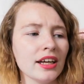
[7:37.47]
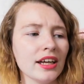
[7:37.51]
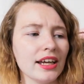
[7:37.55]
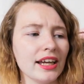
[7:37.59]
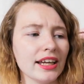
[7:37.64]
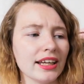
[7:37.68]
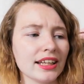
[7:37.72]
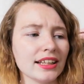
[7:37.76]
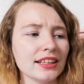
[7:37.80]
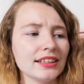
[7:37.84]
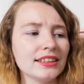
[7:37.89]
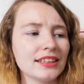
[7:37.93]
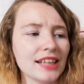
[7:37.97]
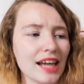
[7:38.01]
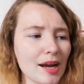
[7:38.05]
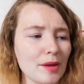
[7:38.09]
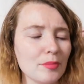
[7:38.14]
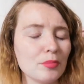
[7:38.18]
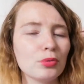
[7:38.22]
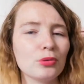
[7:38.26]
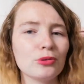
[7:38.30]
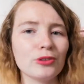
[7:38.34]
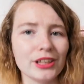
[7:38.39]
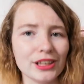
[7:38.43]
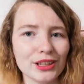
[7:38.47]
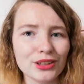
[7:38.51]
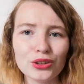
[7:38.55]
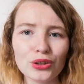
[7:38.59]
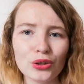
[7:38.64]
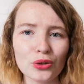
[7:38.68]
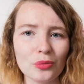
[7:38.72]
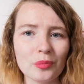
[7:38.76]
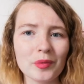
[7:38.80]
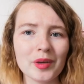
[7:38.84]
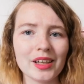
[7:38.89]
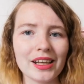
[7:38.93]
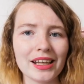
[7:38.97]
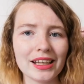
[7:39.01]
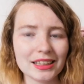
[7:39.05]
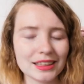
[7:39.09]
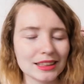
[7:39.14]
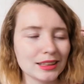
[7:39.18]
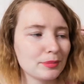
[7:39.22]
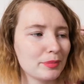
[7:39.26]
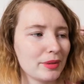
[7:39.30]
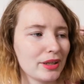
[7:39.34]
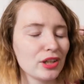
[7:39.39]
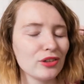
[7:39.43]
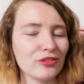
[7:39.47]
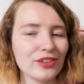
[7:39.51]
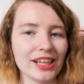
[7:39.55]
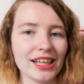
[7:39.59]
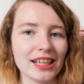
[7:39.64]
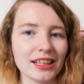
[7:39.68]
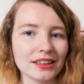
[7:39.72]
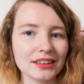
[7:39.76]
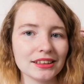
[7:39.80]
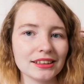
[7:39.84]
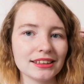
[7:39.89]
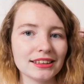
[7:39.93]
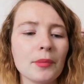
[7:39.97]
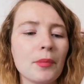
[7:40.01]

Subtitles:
a contemporary human experience.